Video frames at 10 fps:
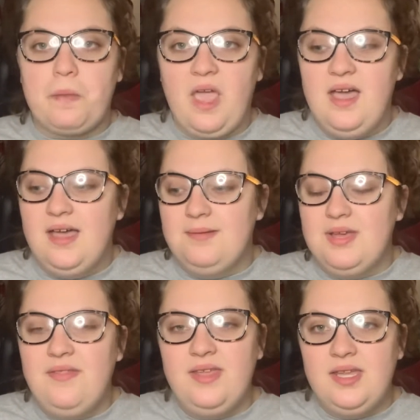And
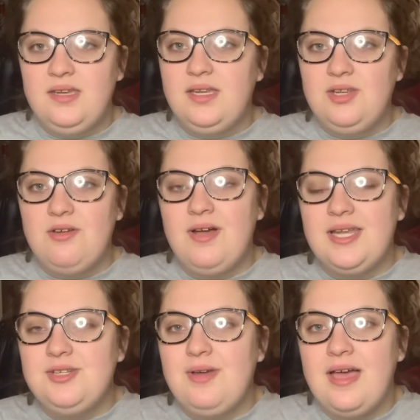then, you know, I
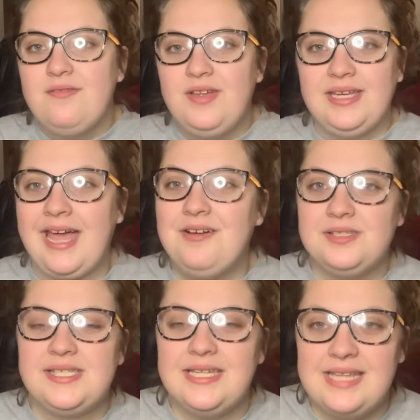do have an
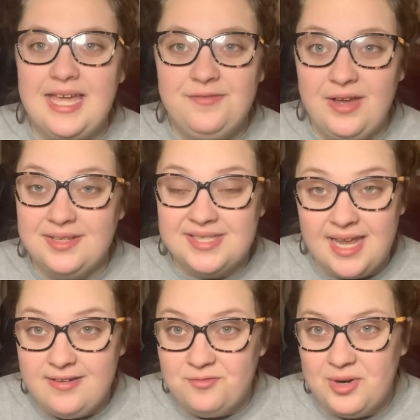outside life
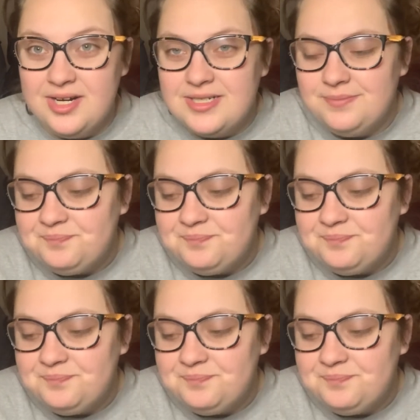outside of work.